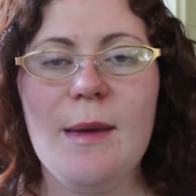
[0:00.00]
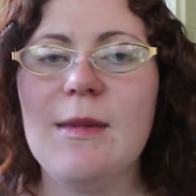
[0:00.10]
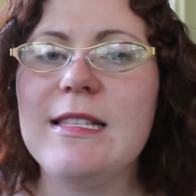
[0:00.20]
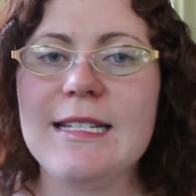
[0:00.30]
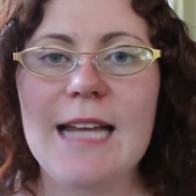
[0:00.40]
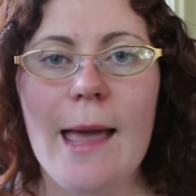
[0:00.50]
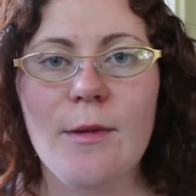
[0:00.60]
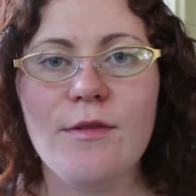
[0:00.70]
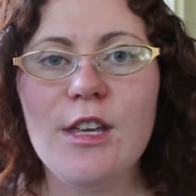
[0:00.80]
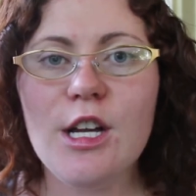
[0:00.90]
Maybe it's a
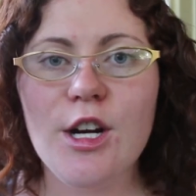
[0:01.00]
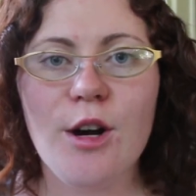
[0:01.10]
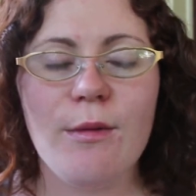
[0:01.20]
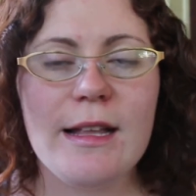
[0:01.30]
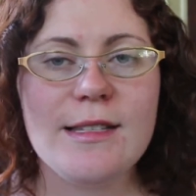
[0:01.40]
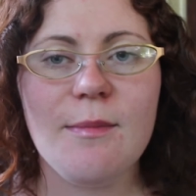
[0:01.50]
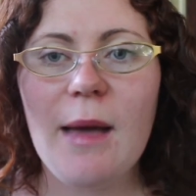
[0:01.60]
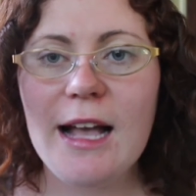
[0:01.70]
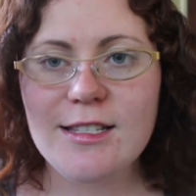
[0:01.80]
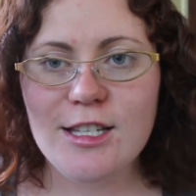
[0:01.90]
time of year or rites of
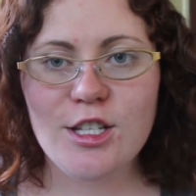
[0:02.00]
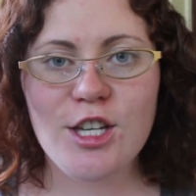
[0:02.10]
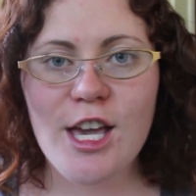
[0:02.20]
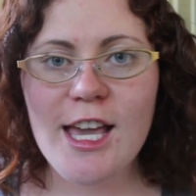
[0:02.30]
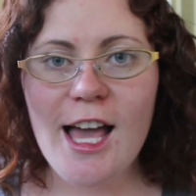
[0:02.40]
passage.